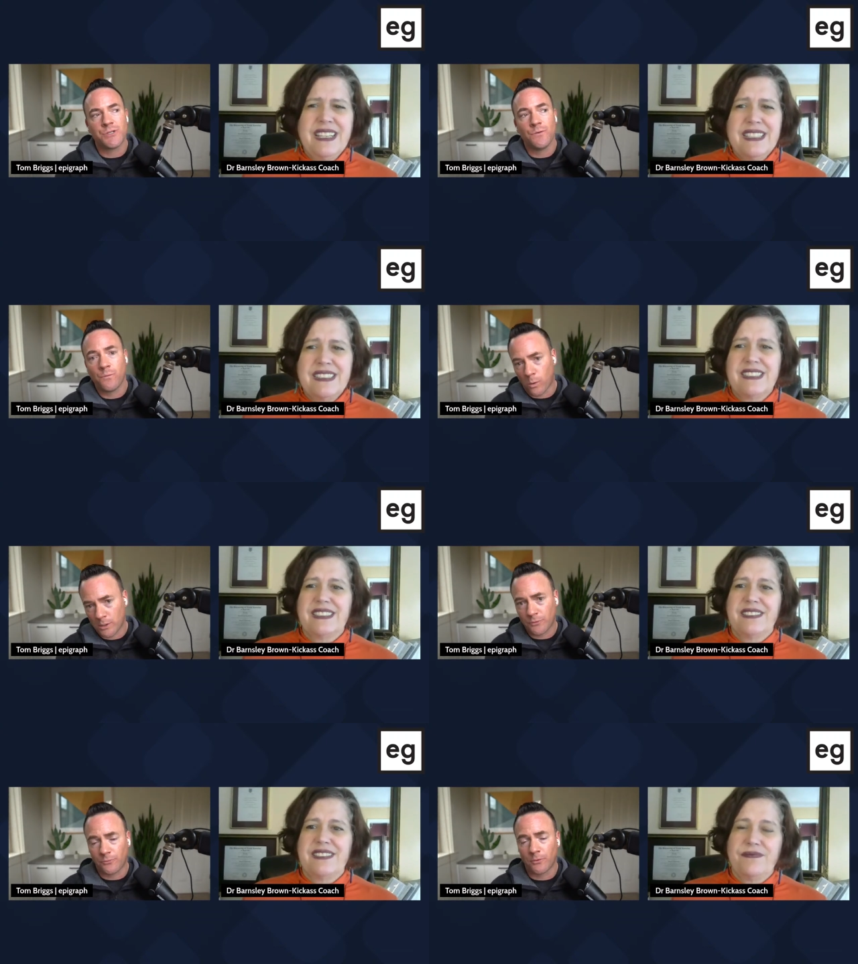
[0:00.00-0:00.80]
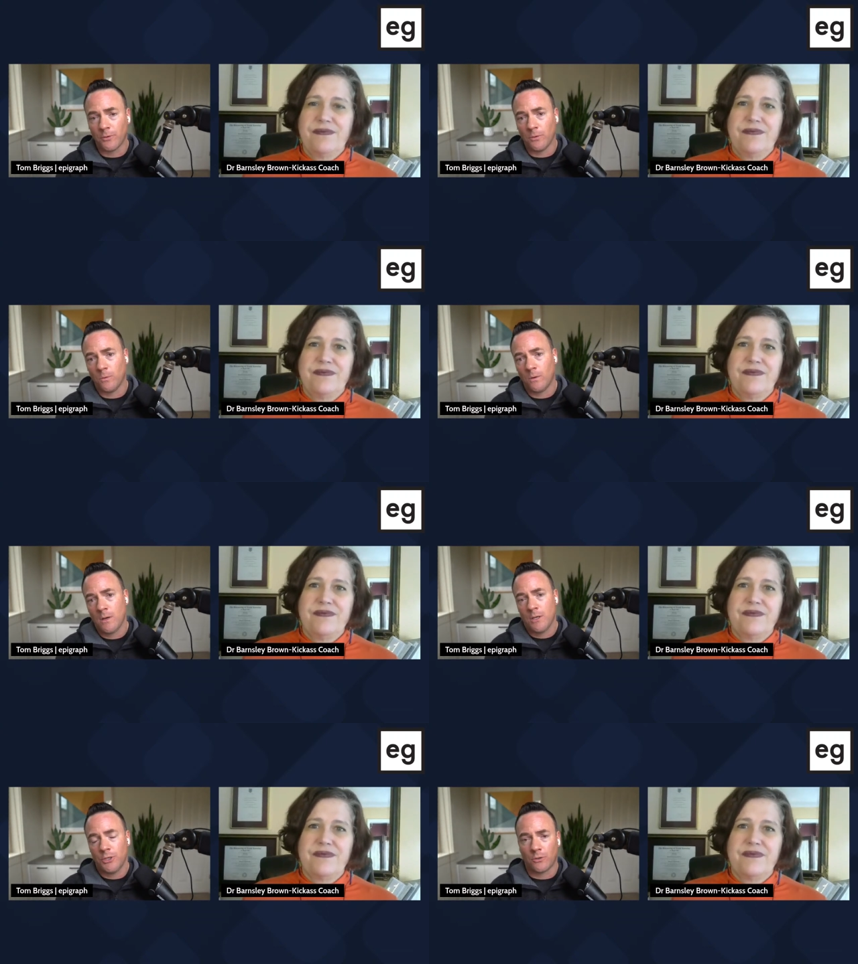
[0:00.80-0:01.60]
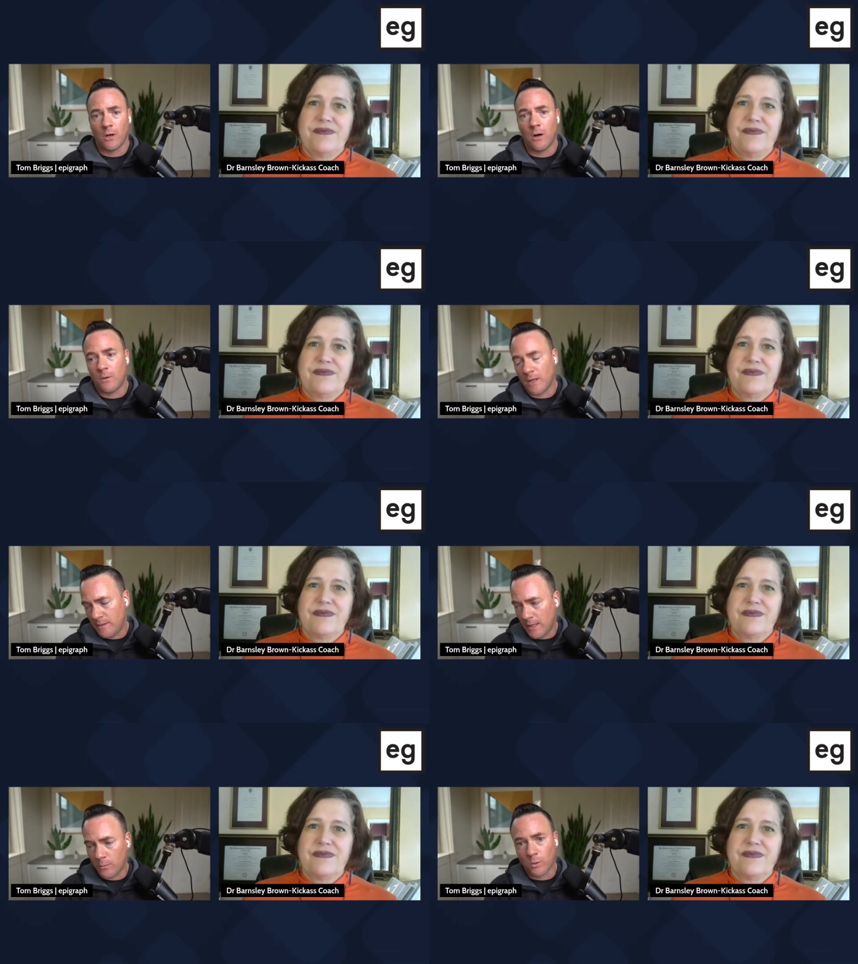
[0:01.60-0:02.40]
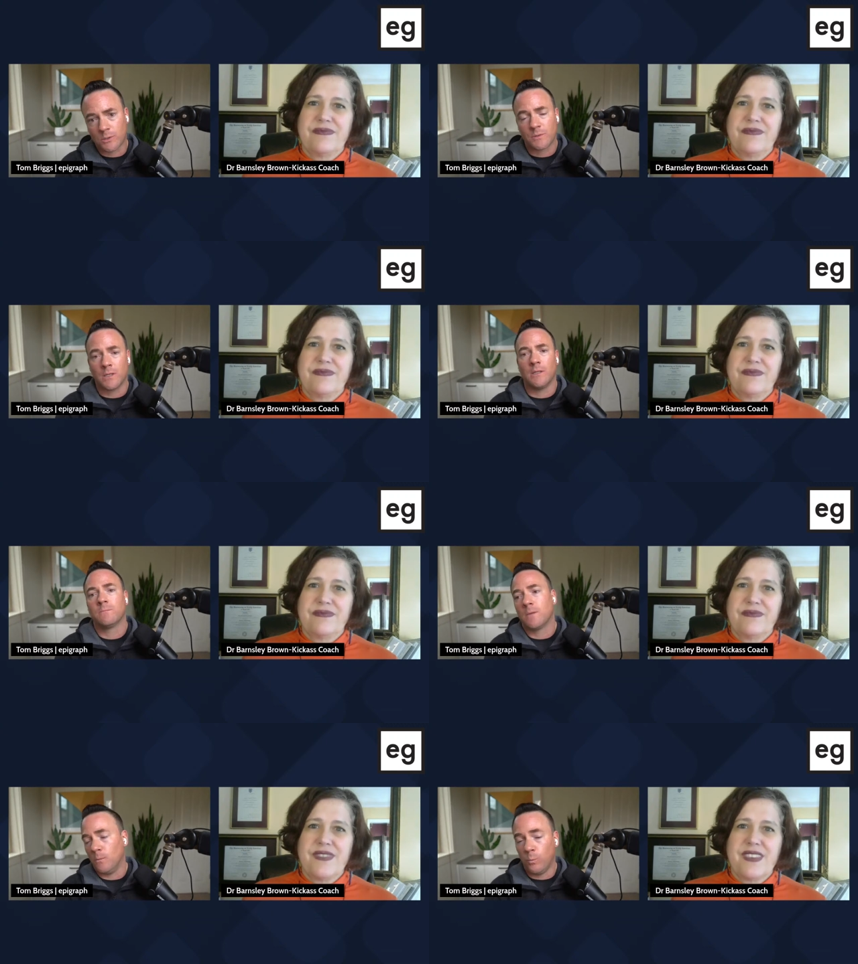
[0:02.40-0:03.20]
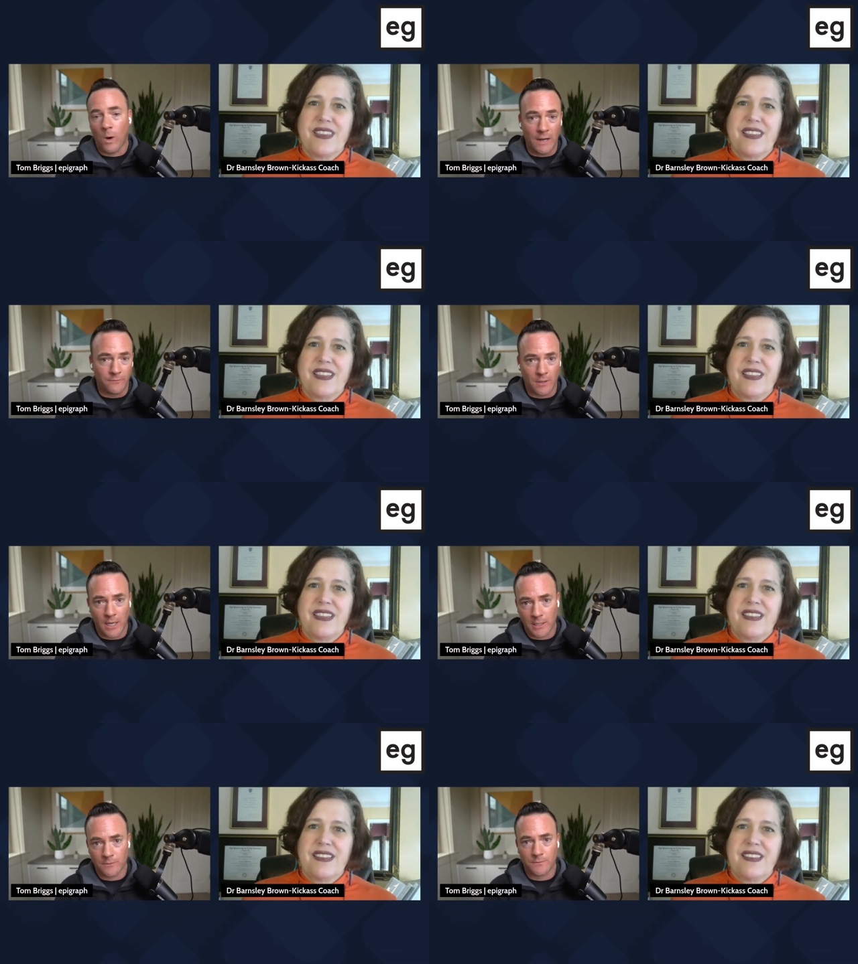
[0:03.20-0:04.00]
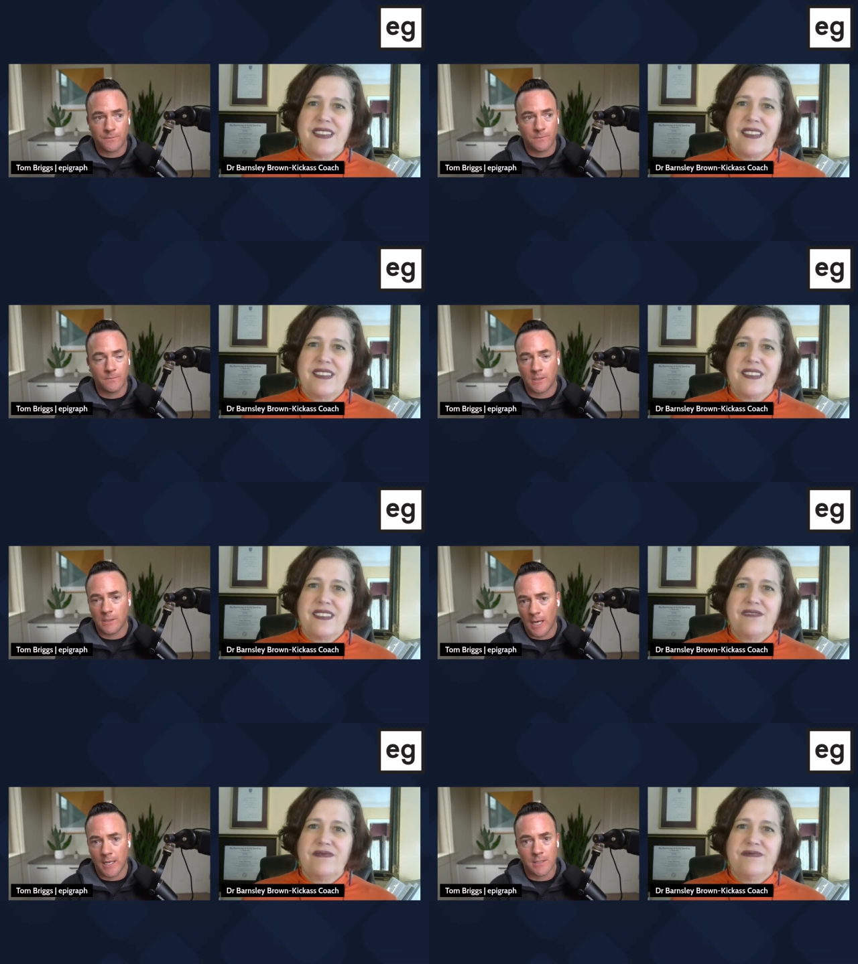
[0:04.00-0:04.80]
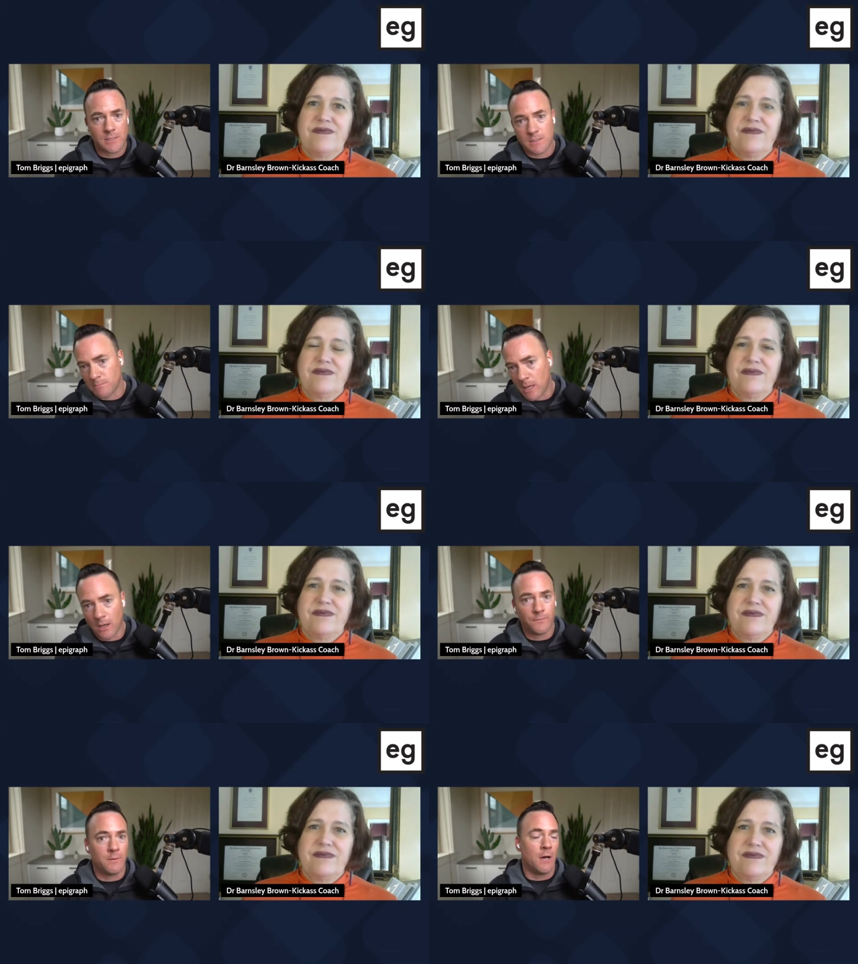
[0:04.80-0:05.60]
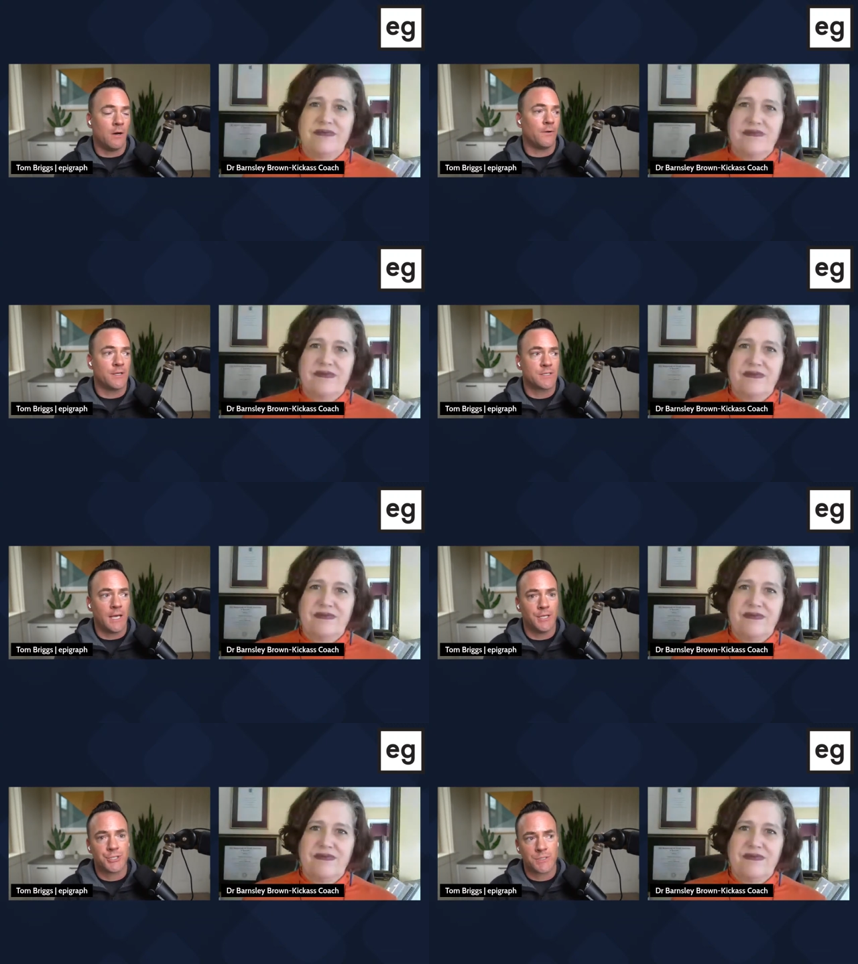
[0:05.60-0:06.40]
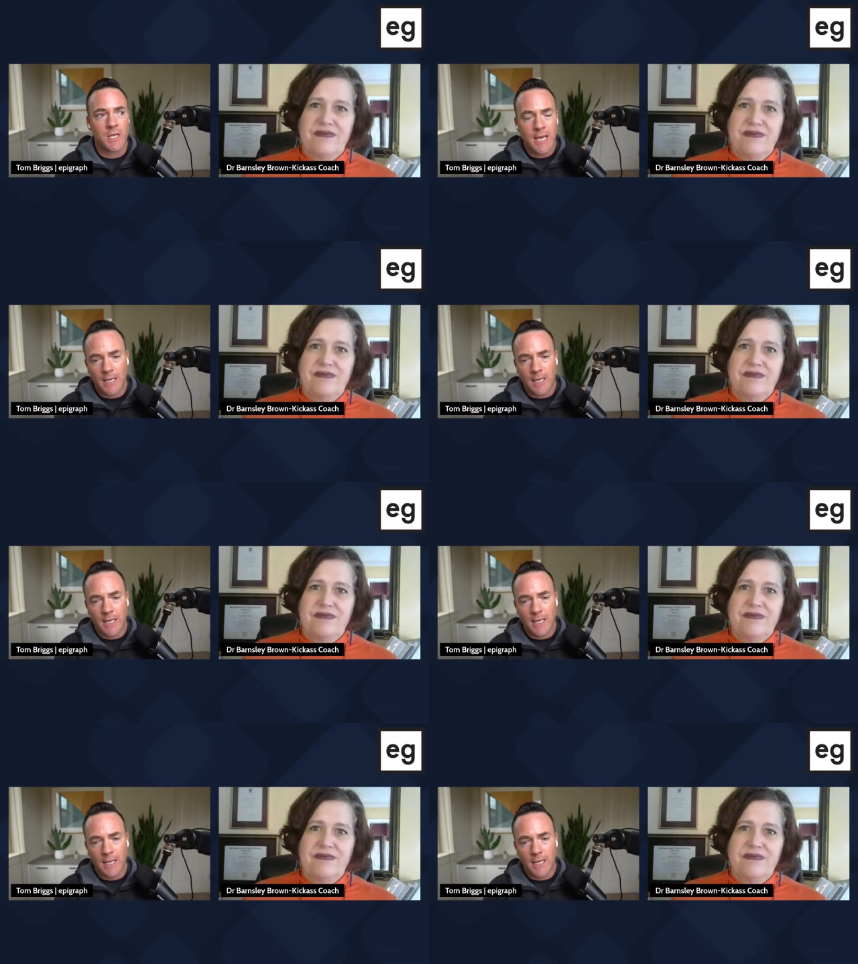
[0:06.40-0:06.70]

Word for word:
Speaker 1: as you've worked through, your own and then worked with a, a, wide variety of clients, male, female, various ages.